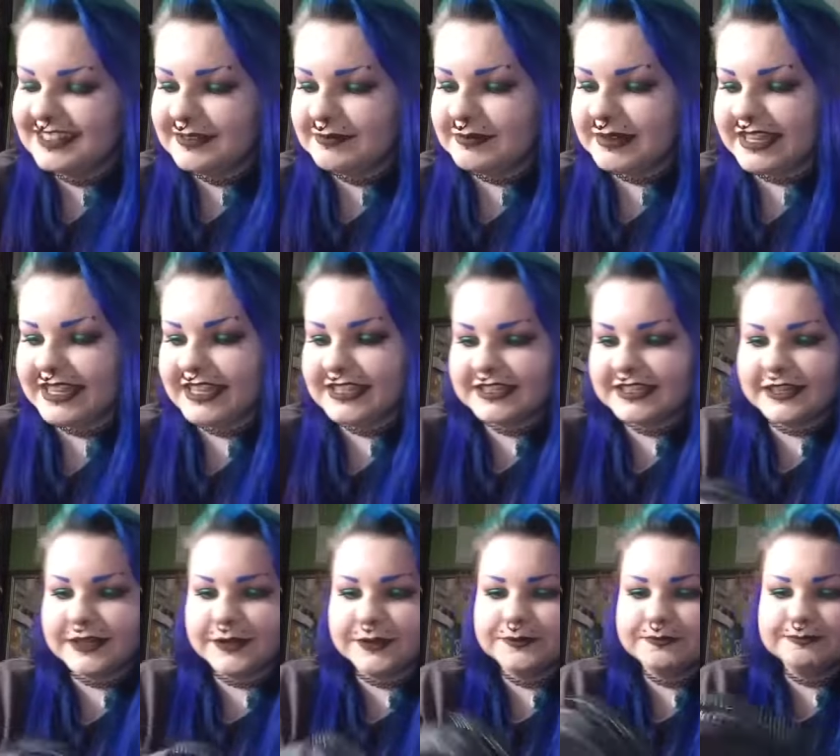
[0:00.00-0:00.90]
But it's
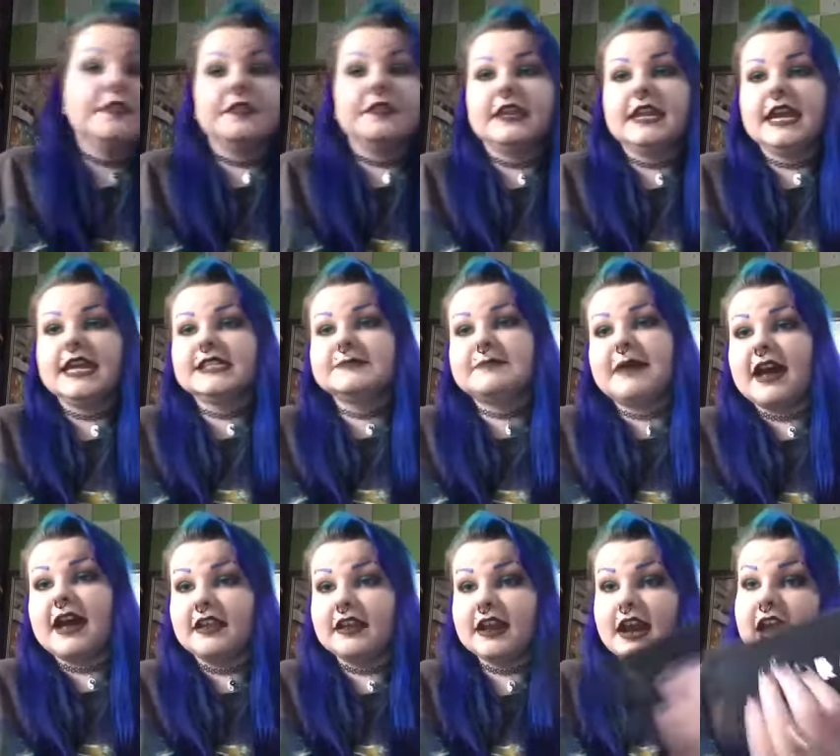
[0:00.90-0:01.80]
cute. The next
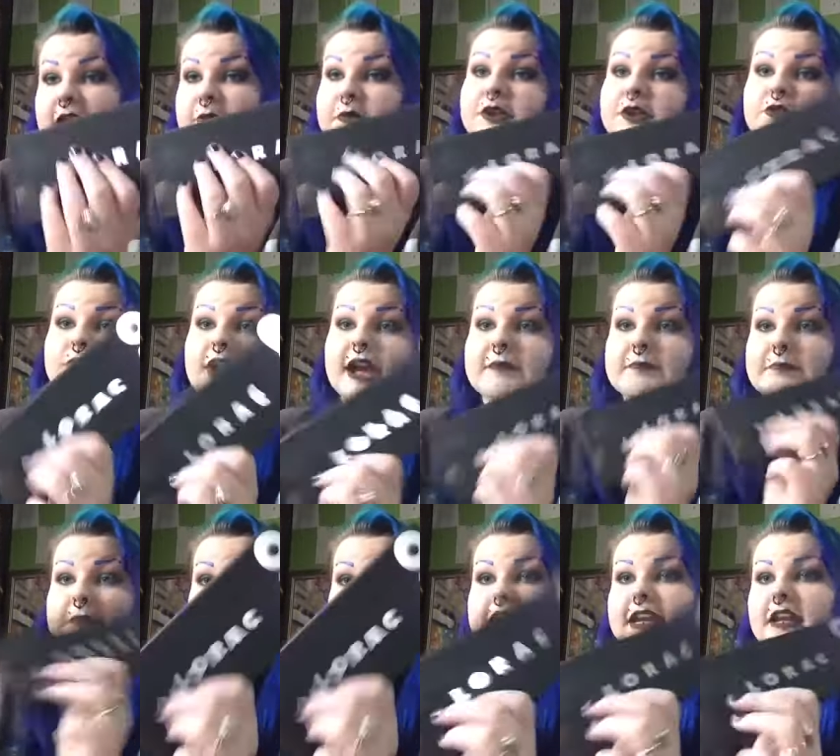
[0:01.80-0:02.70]
palette I regret
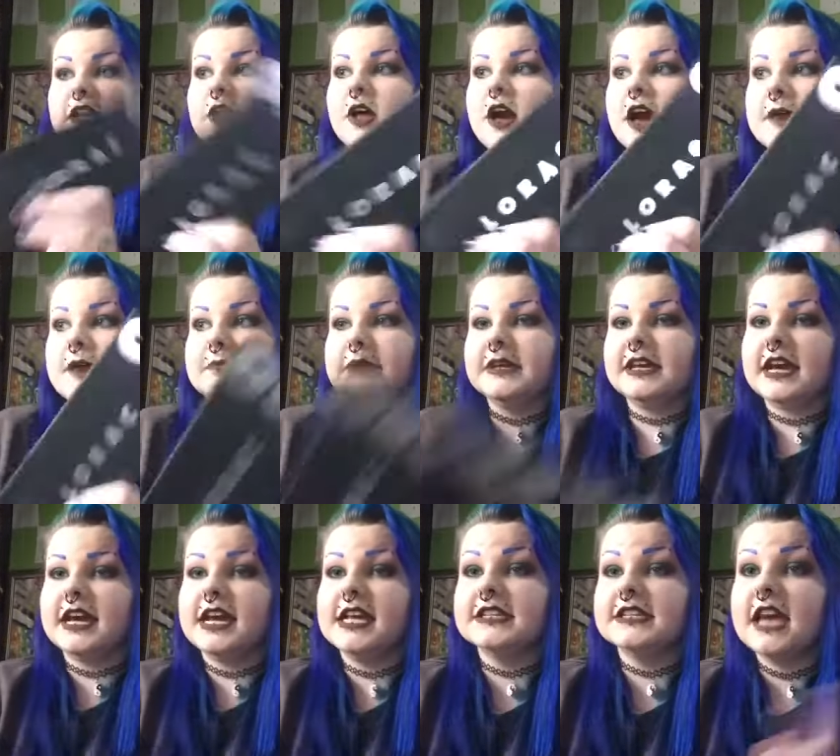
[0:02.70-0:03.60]
buying a lot
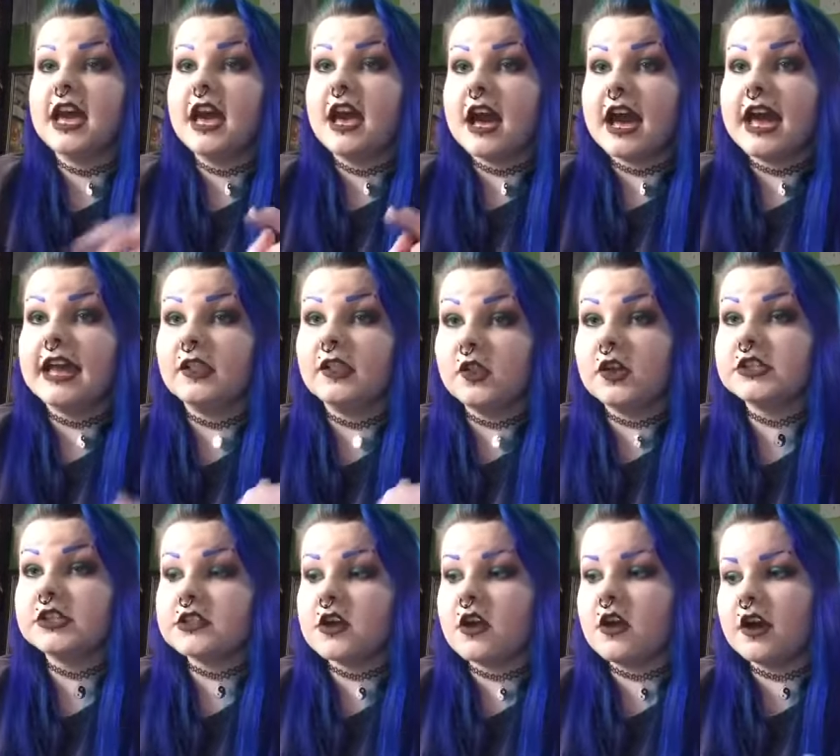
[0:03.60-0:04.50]
because I
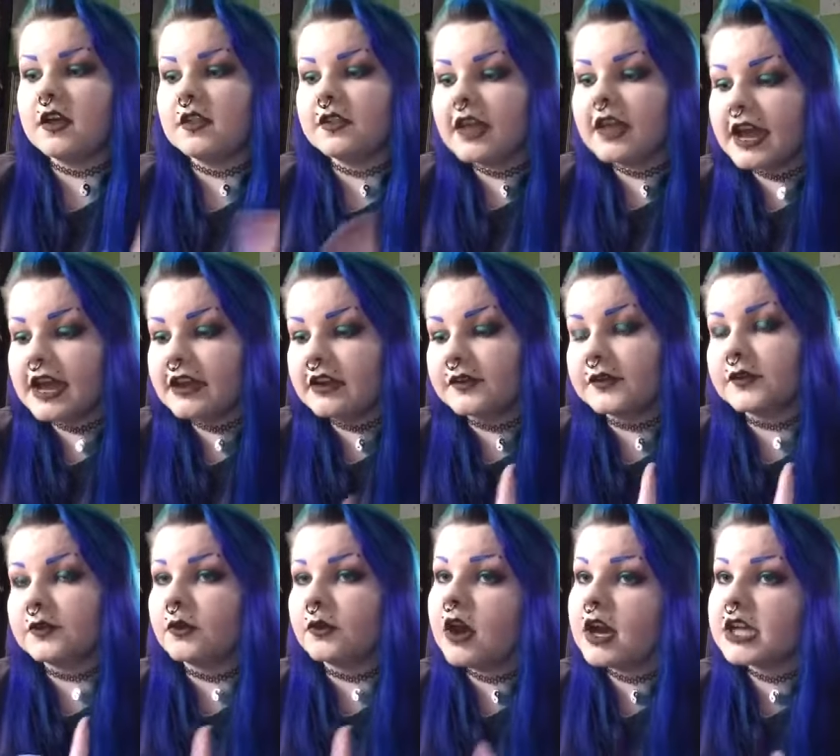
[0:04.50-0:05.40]
looked online on
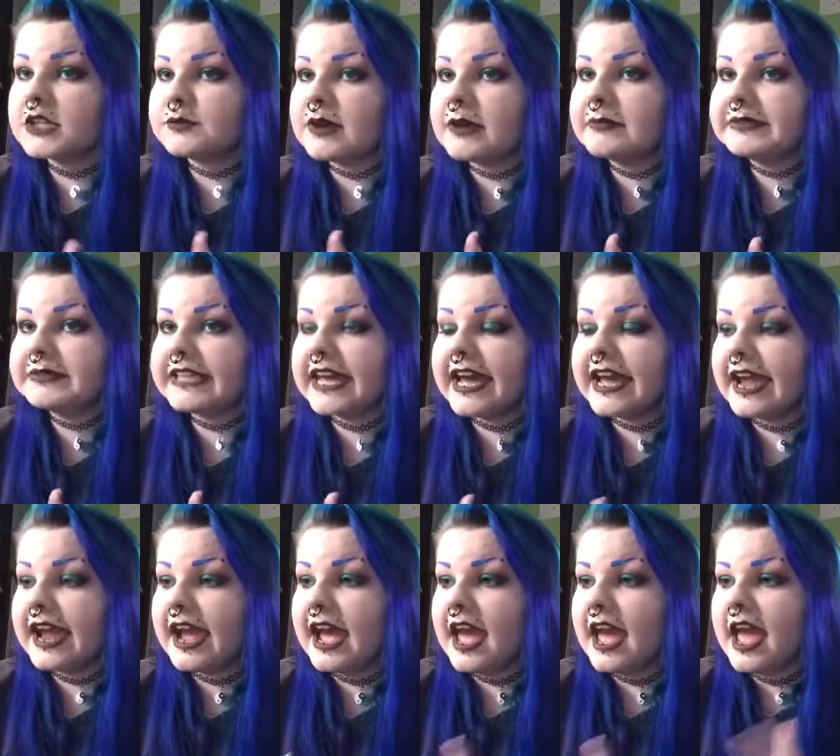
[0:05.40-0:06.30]
the Rocks website,
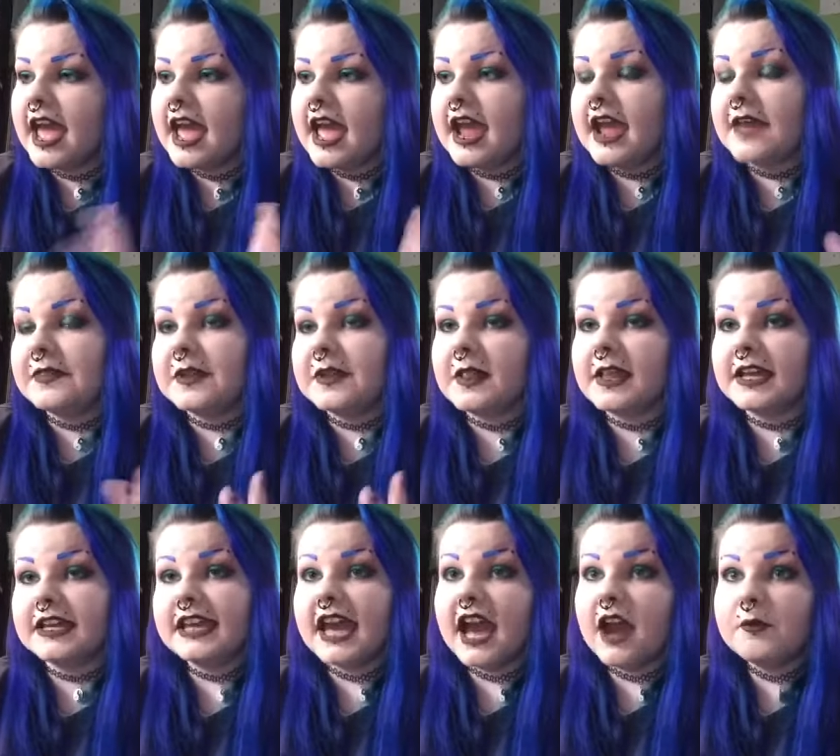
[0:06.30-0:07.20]
and they're
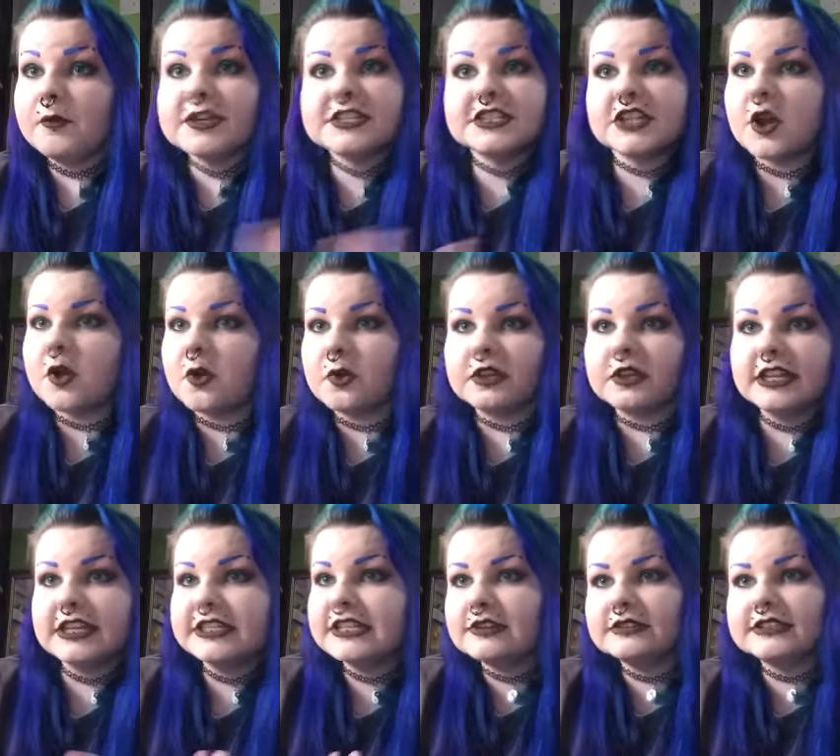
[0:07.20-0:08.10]
like, yeah, we
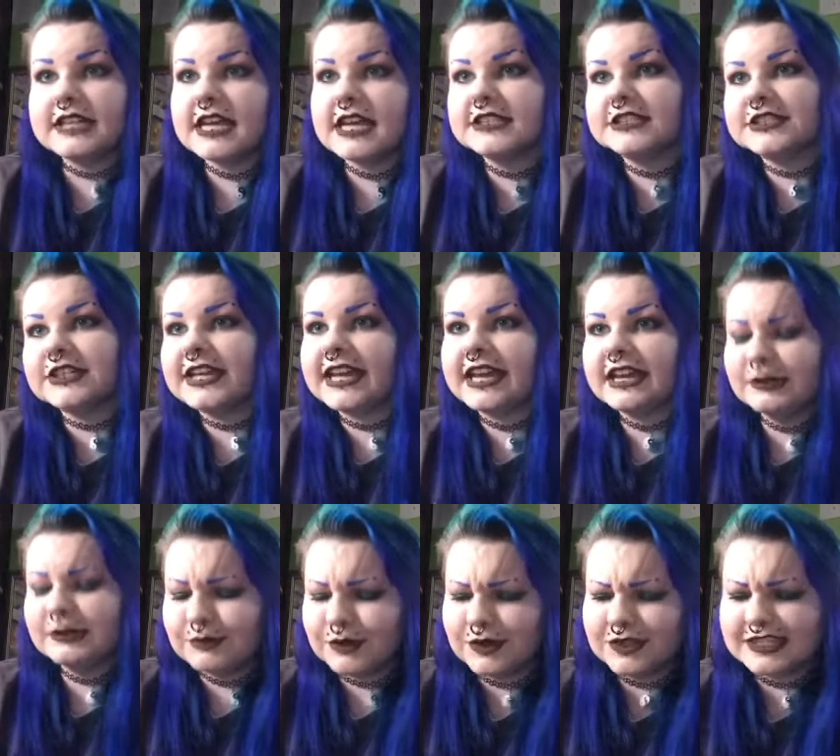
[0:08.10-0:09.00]
totally don't test on
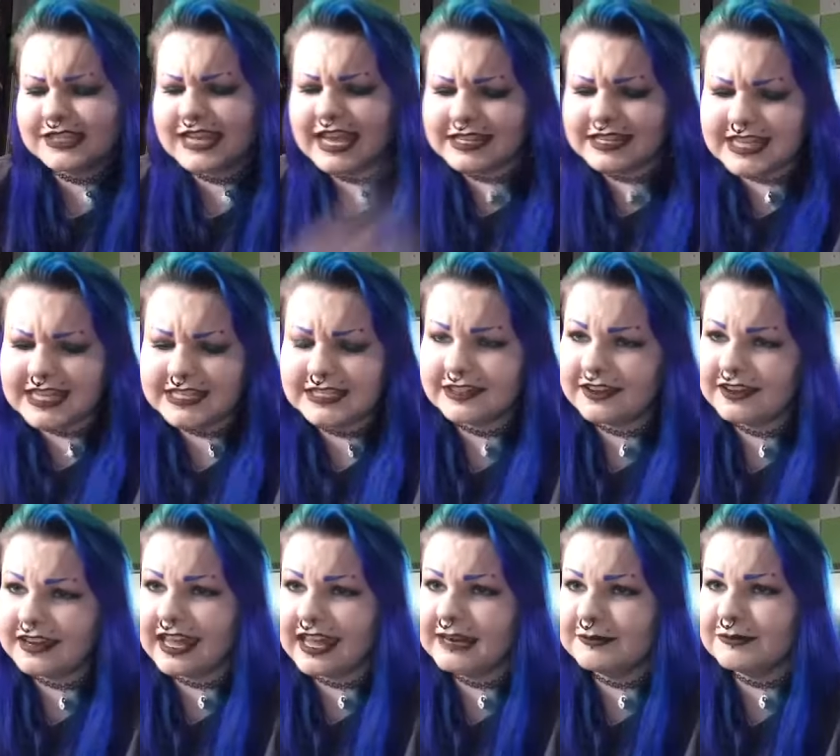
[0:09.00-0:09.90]
animals. Testing on
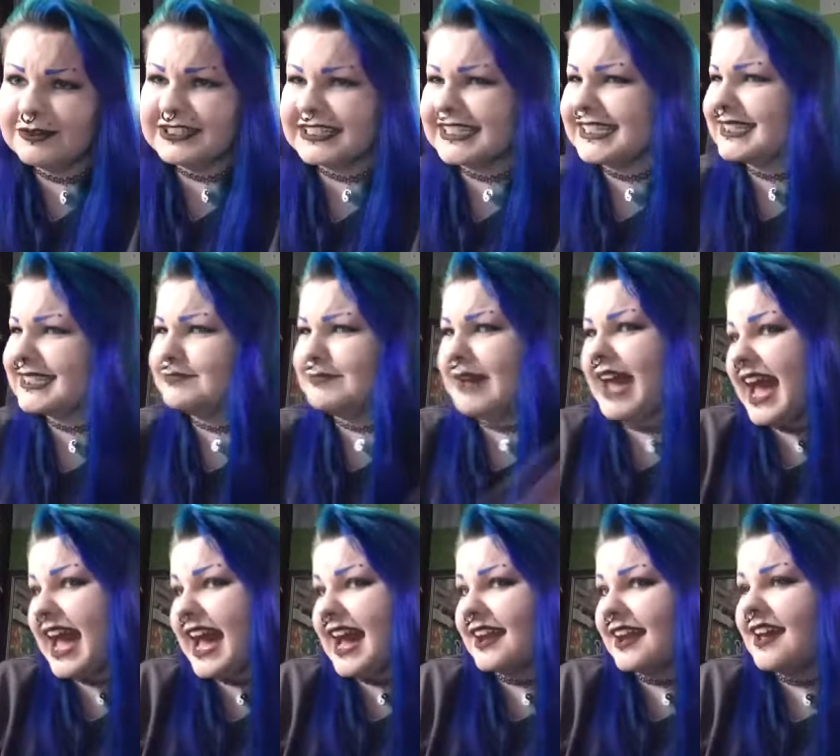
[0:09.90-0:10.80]
animals is
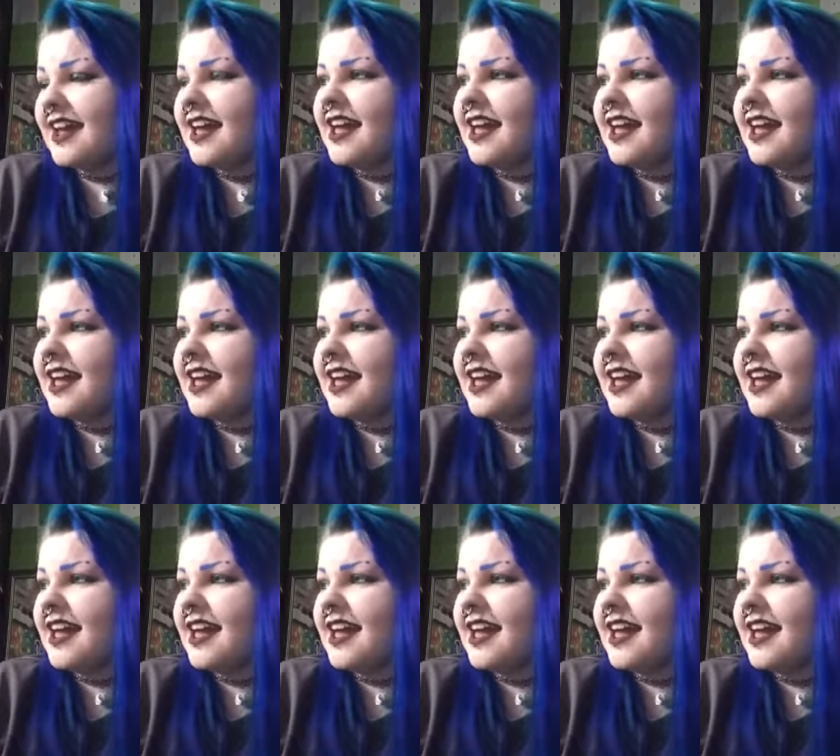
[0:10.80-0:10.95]
bad.